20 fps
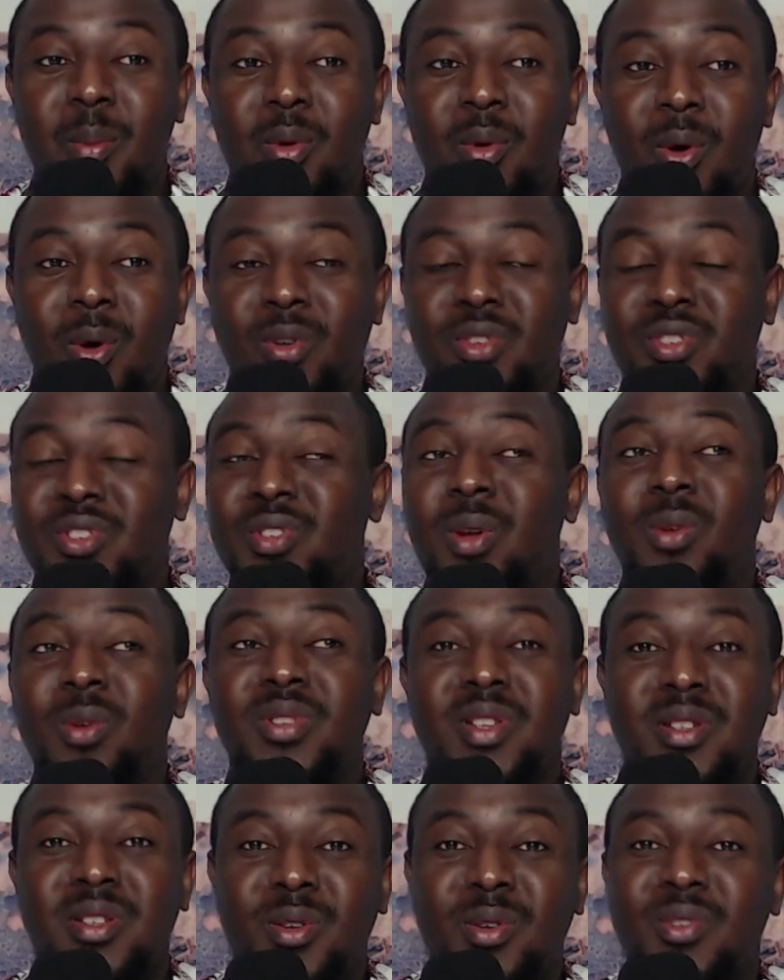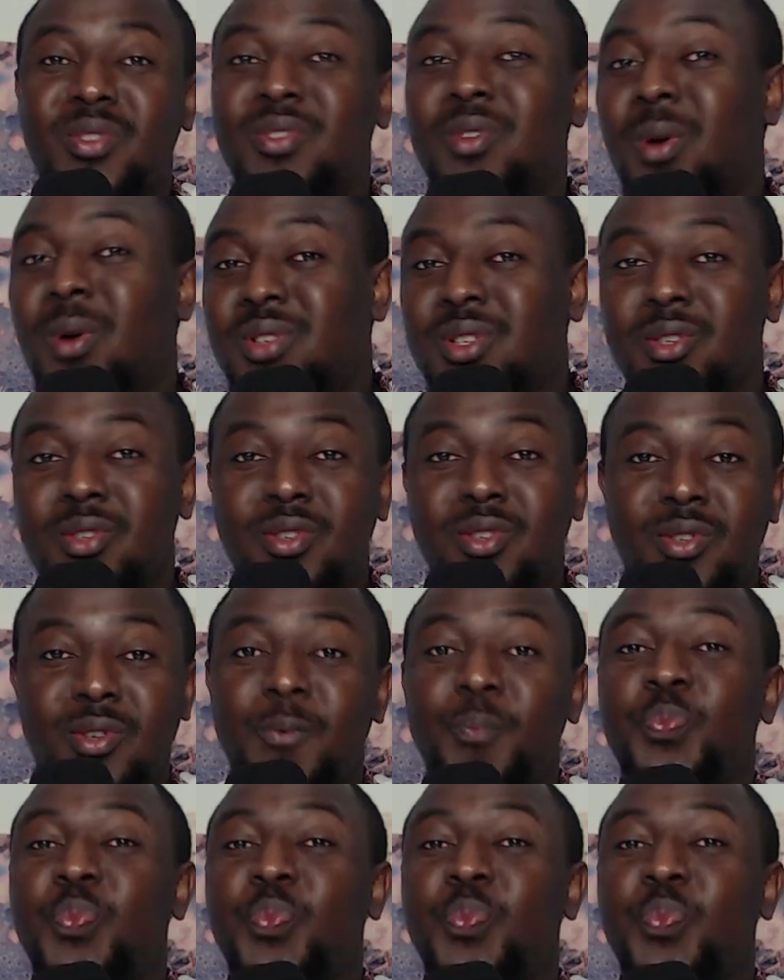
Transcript: consultants,